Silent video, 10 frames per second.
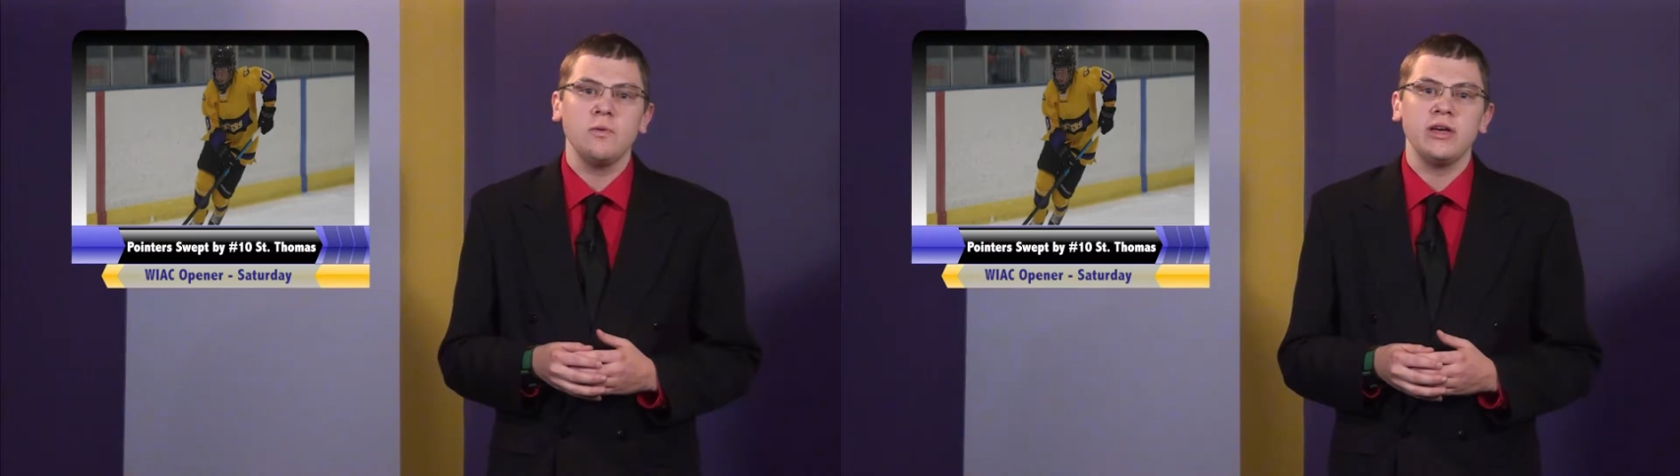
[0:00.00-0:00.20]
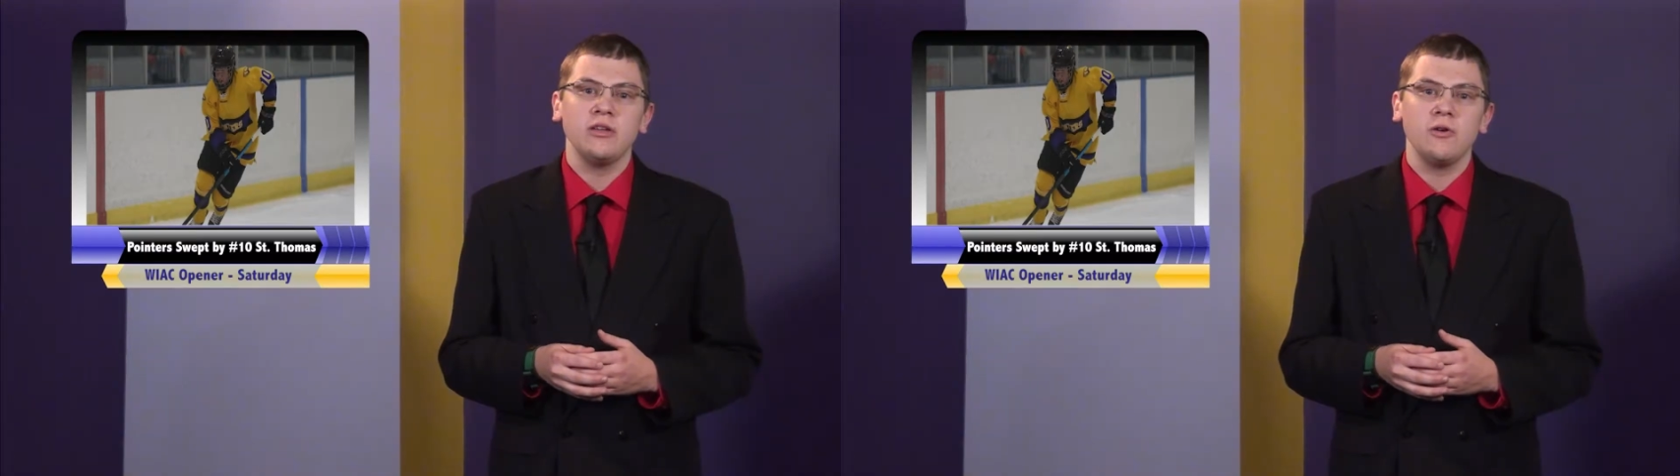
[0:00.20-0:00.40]

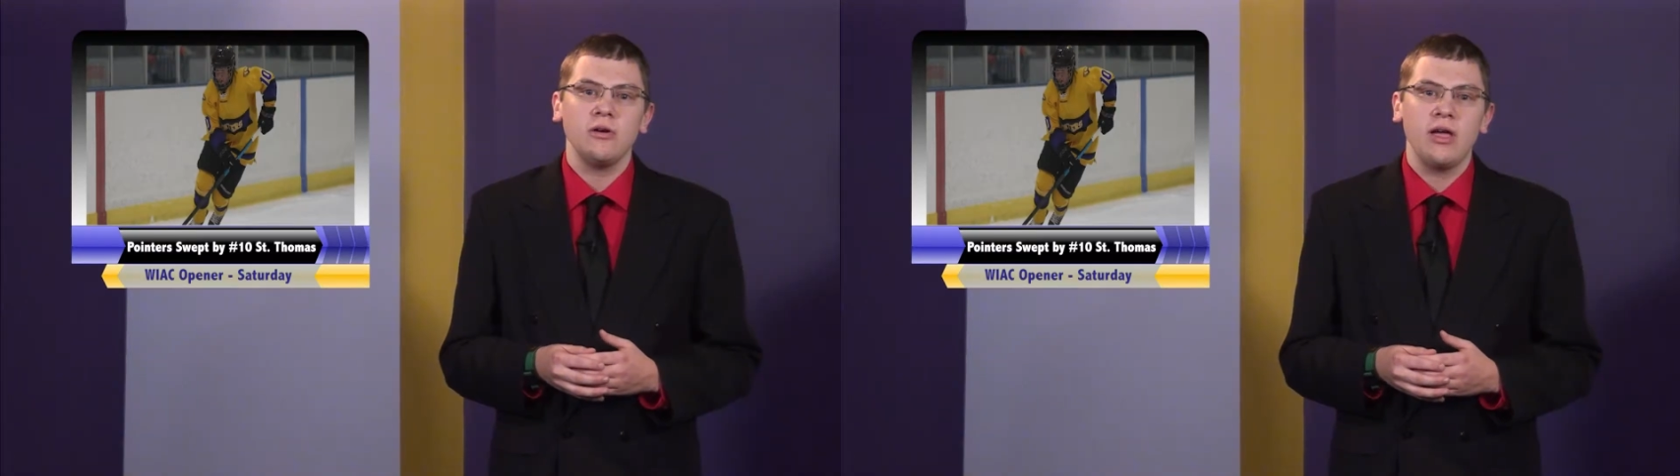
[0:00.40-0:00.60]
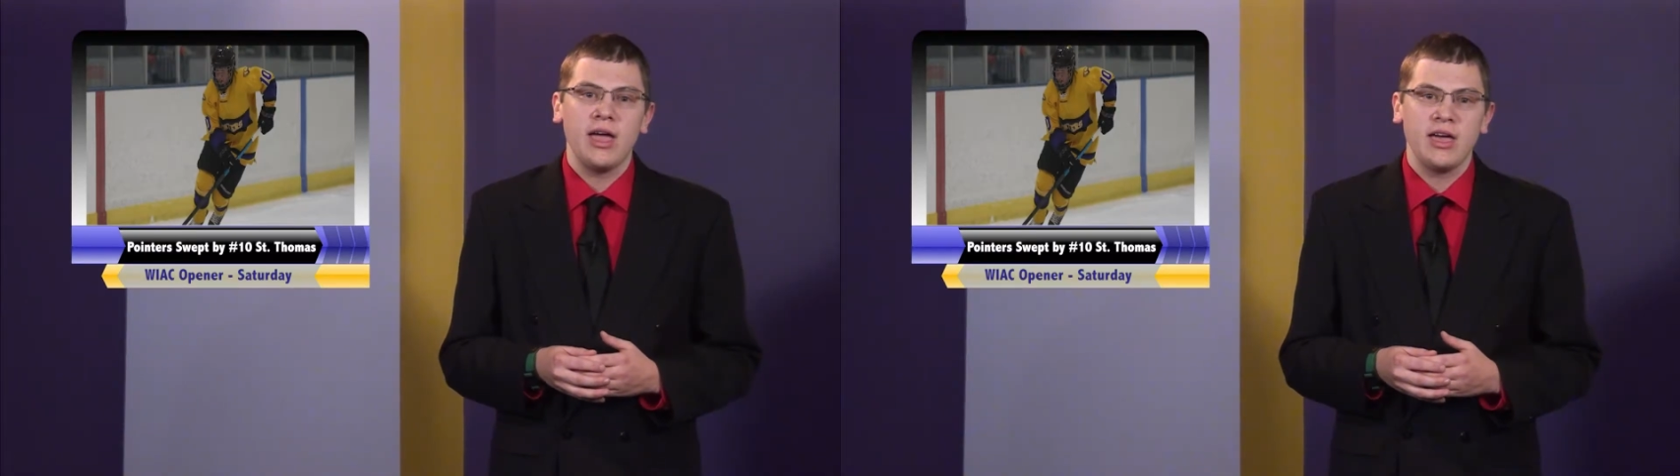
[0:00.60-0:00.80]
win
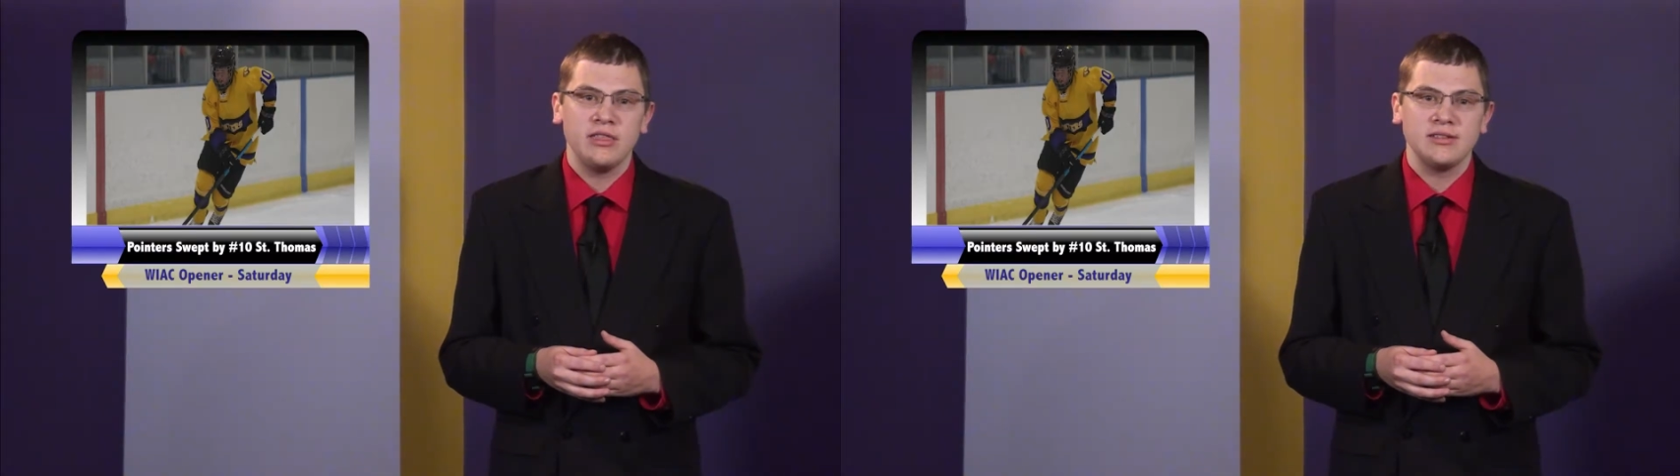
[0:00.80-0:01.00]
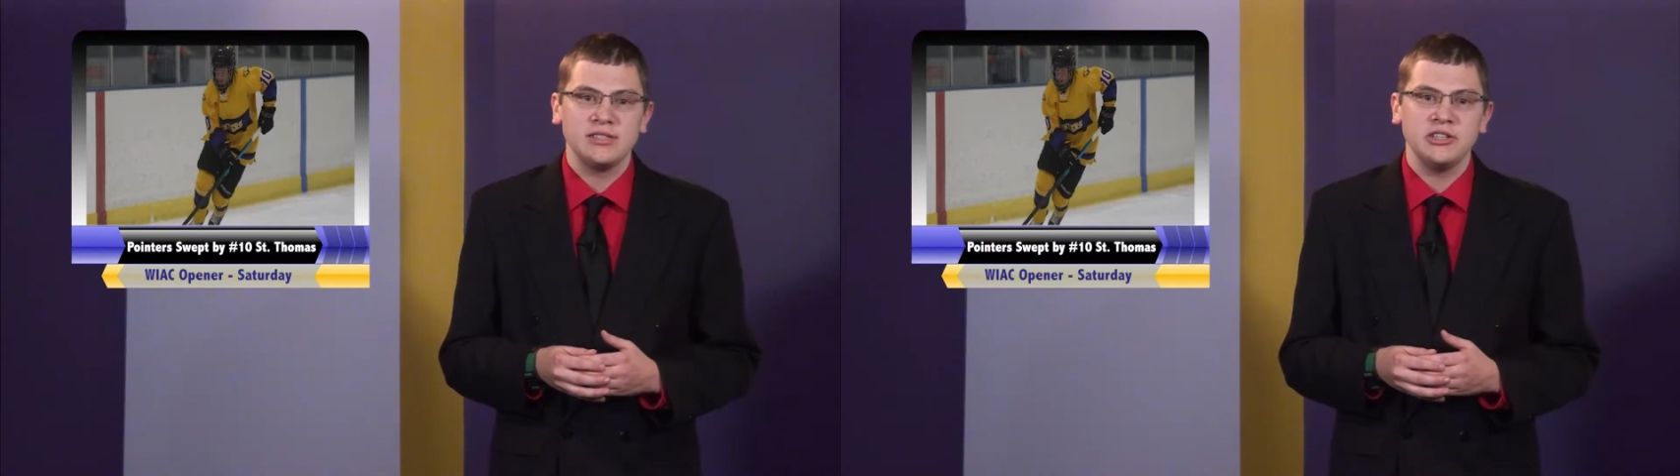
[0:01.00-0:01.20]

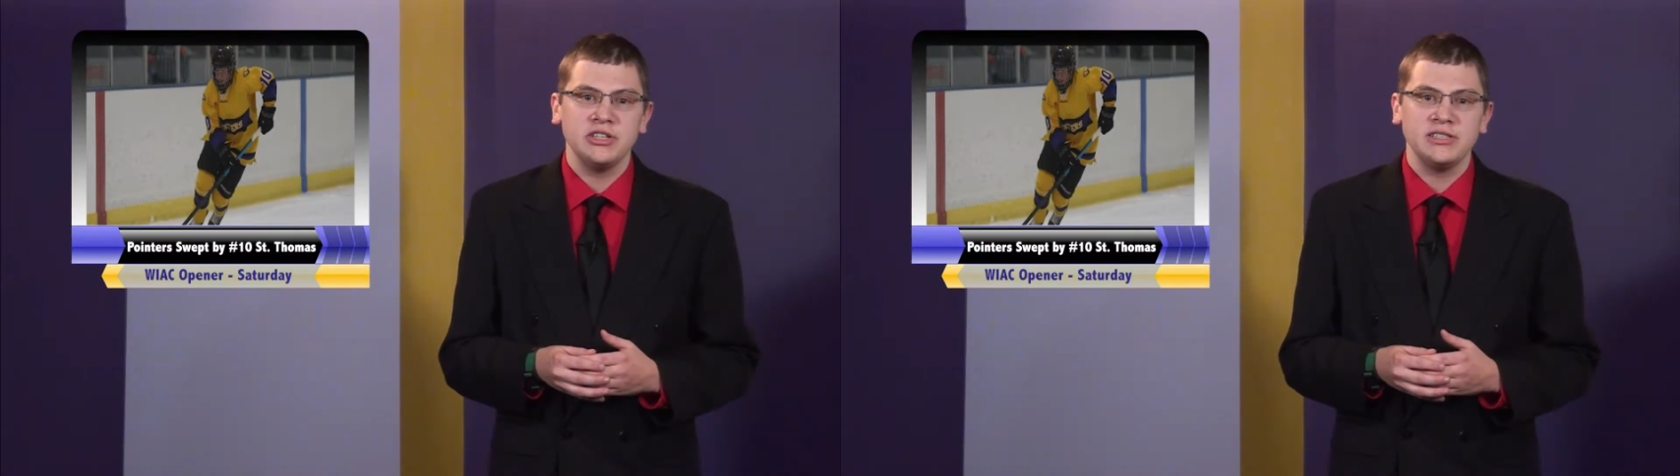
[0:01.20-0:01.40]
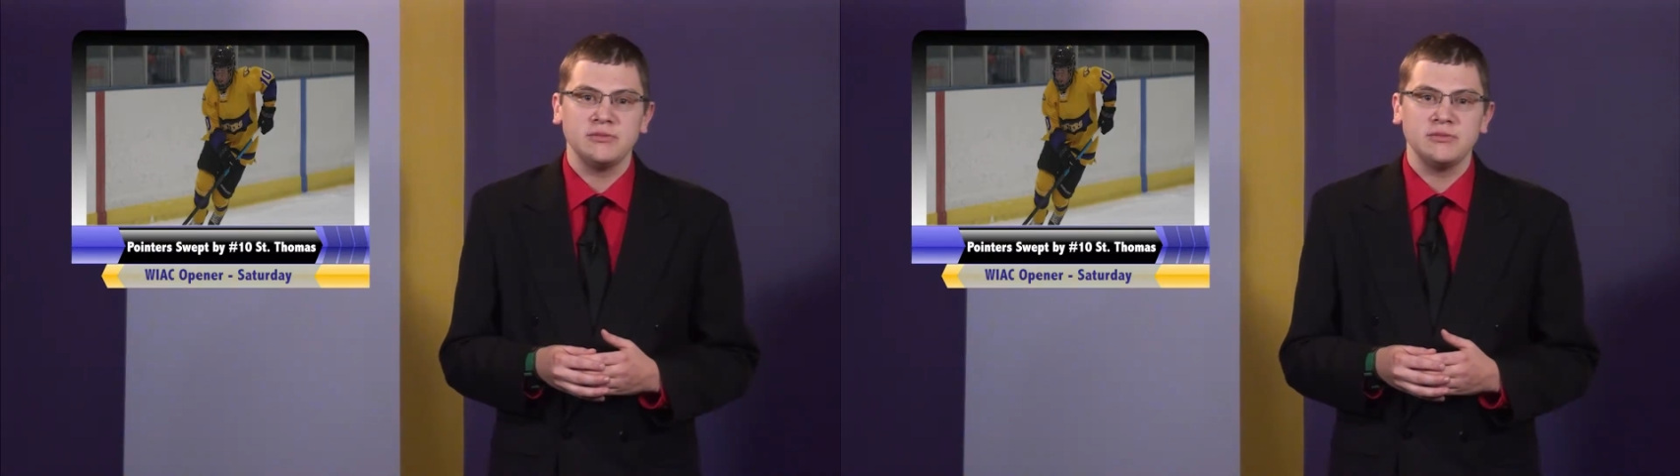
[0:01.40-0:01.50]
and the series